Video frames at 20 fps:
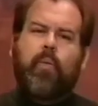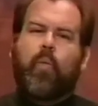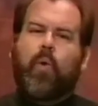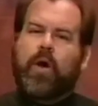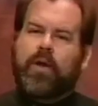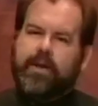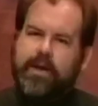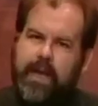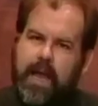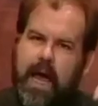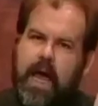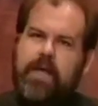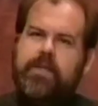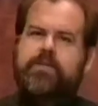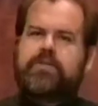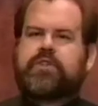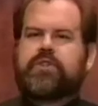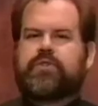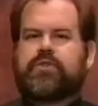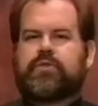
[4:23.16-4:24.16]
and what
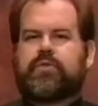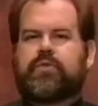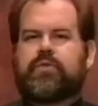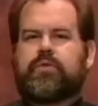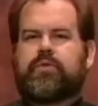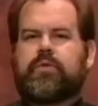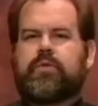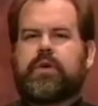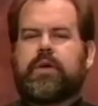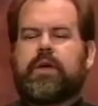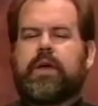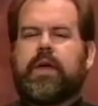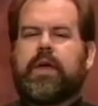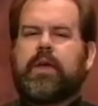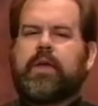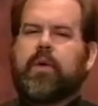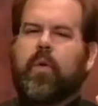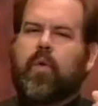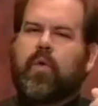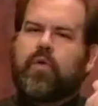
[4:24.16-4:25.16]
not to do
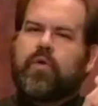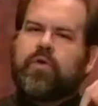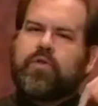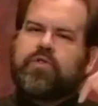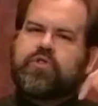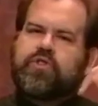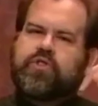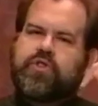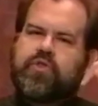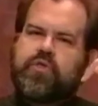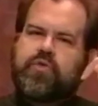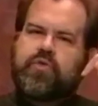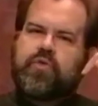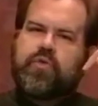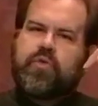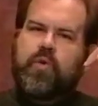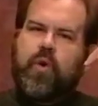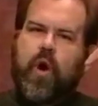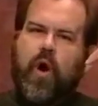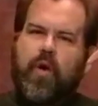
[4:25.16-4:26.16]
in order
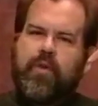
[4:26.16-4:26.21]
to